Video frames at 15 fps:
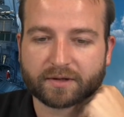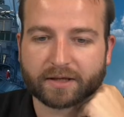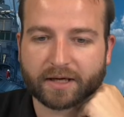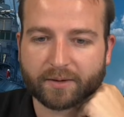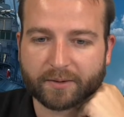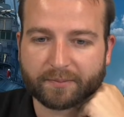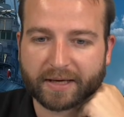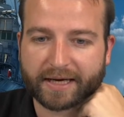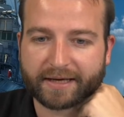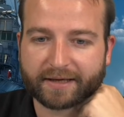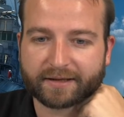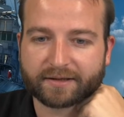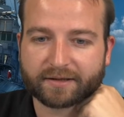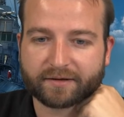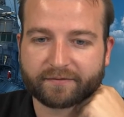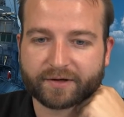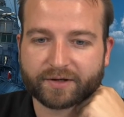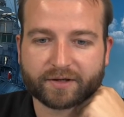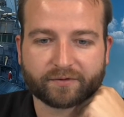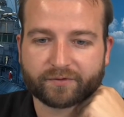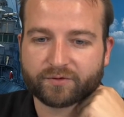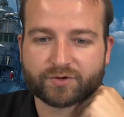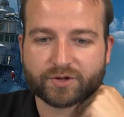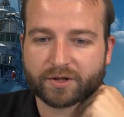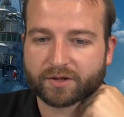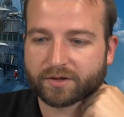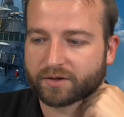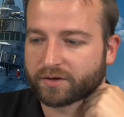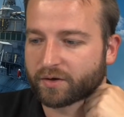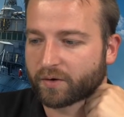Are we planning it in the very near future?
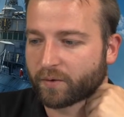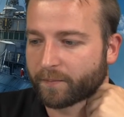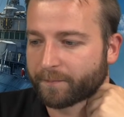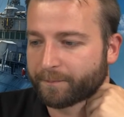No.